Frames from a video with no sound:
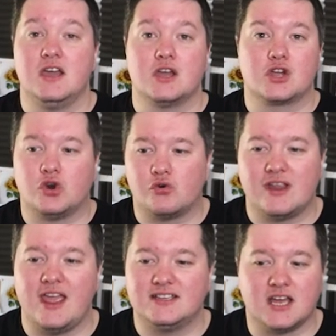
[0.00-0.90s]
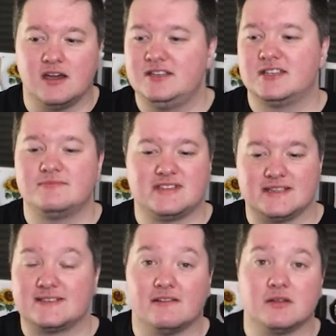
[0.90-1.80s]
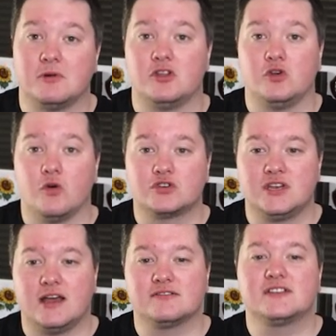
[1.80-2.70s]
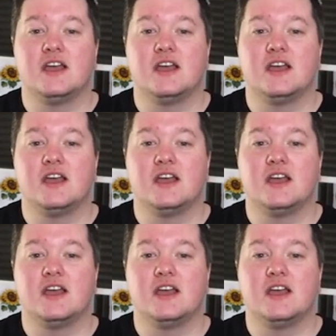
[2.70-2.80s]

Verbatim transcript: create items, then sell them on the auction house.